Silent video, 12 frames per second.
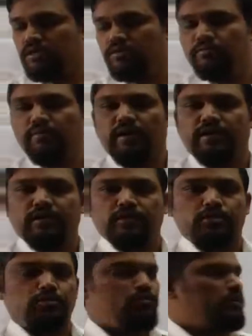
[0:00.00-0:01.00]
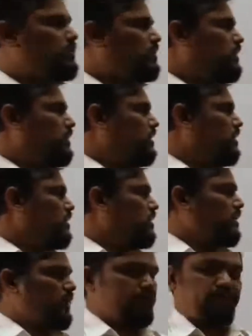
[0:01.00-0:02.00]
might receive in their
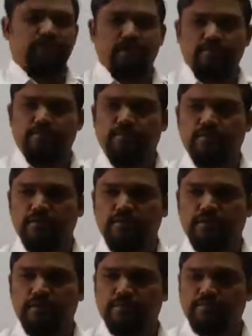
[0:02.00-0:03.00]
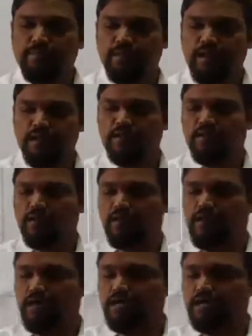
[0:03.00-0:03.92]
lifetime. Okay, and the